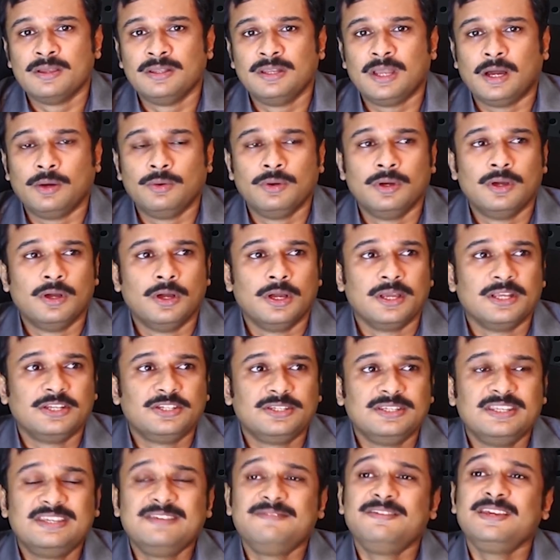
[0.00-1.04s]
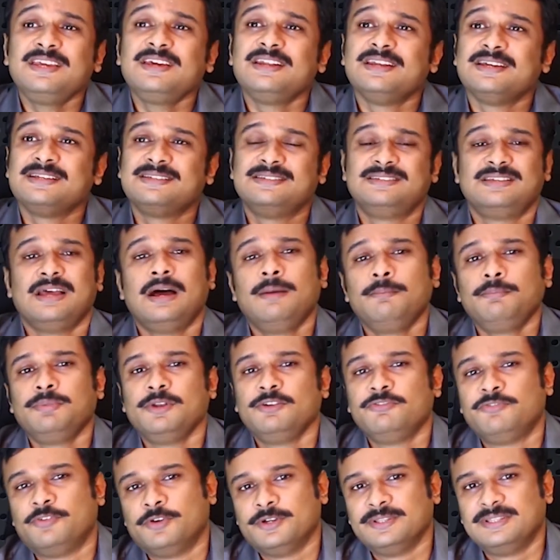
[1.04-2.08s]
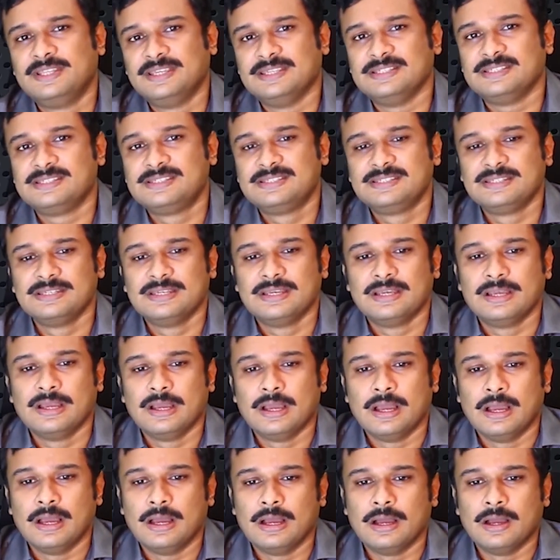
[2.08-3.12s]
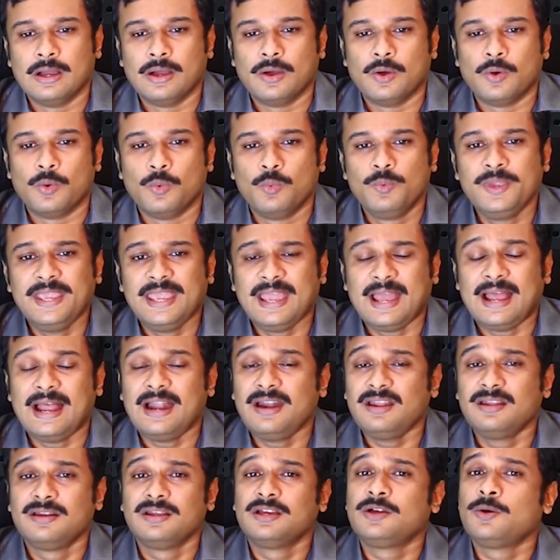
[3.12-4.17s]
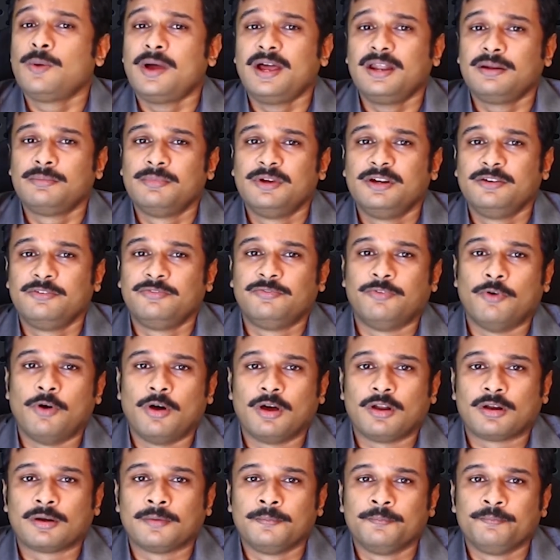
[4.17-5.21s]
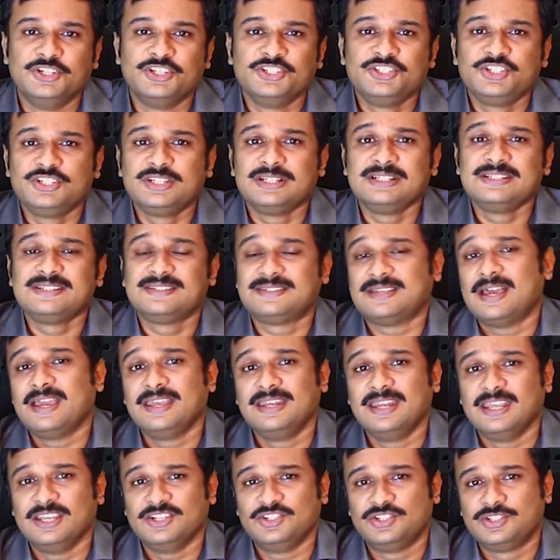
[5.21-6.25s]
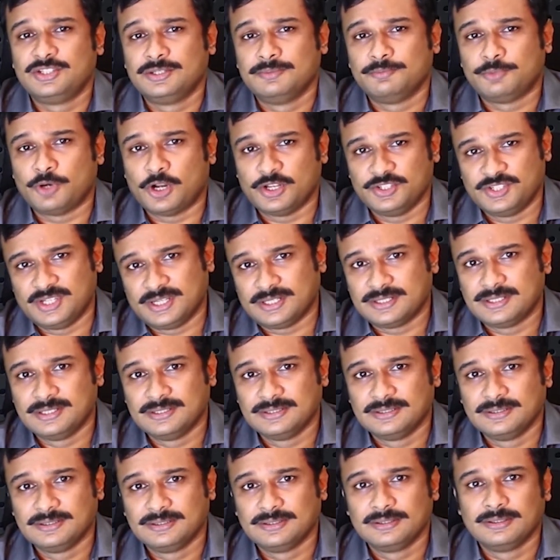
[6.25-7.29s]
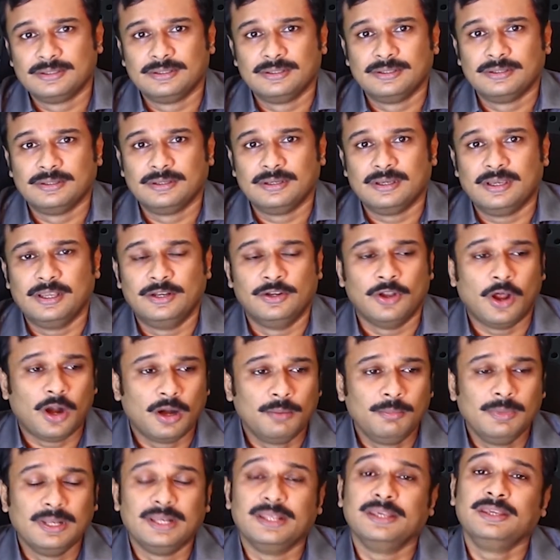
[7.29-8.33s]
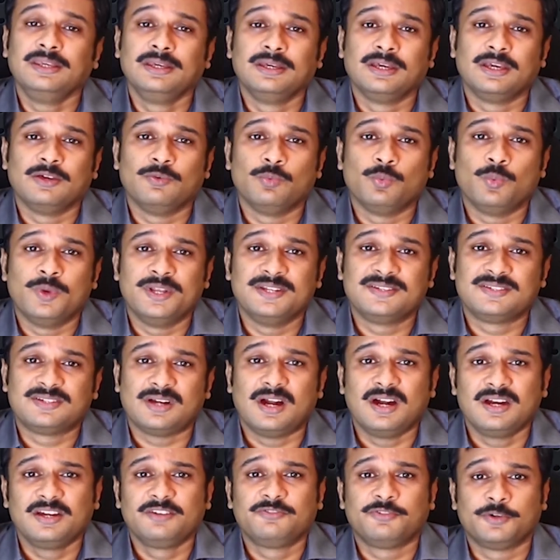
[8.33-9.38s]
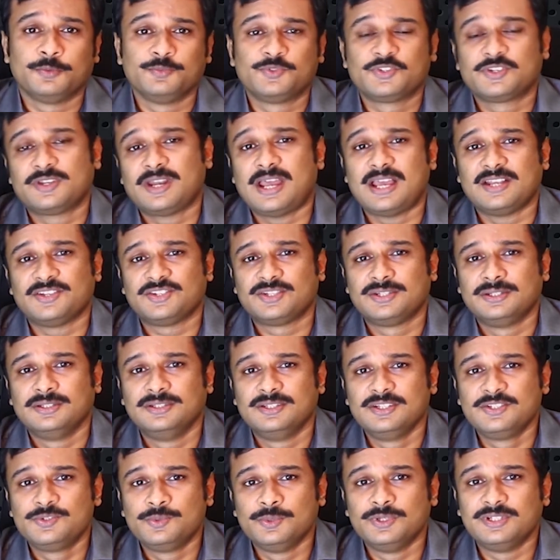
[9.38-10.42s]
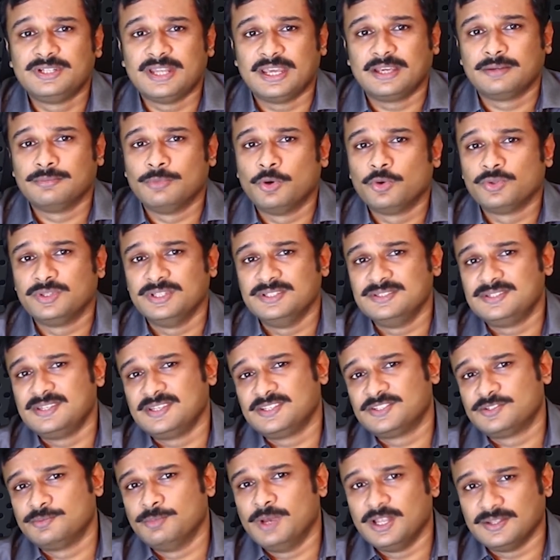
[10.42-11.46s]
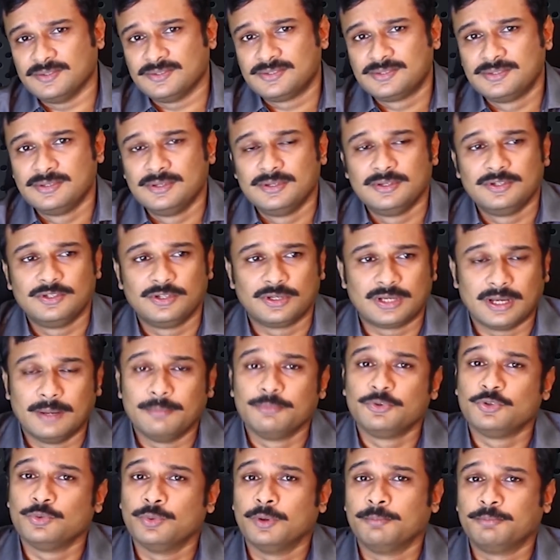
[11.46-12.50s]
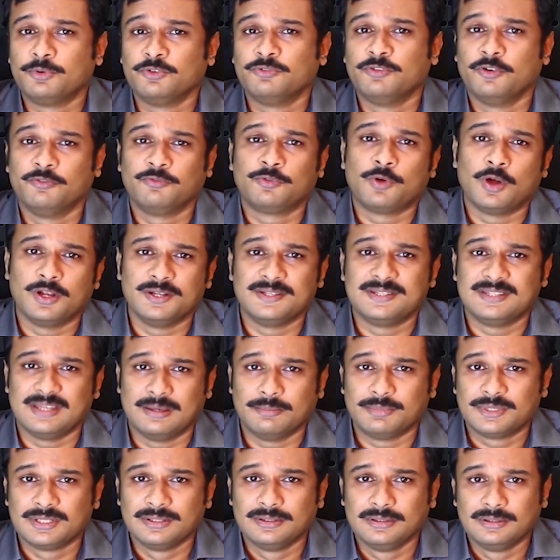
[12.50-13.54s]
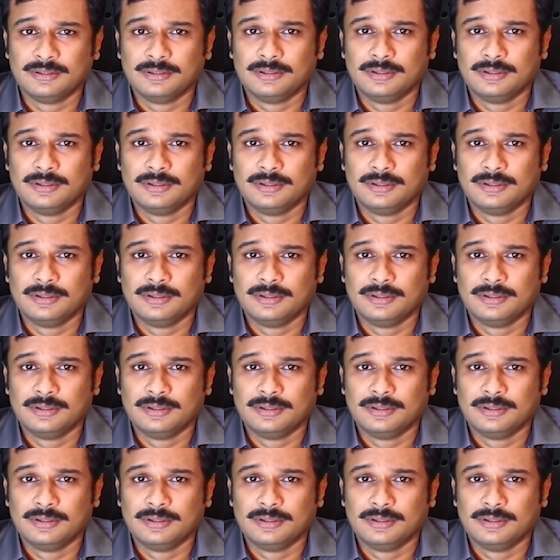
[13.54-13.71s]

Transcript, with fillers: Now, giving an example for this, we had a requirement for digital signage project. And normally, when started from scratch, this would take more than 6 months to come to a proof of concept.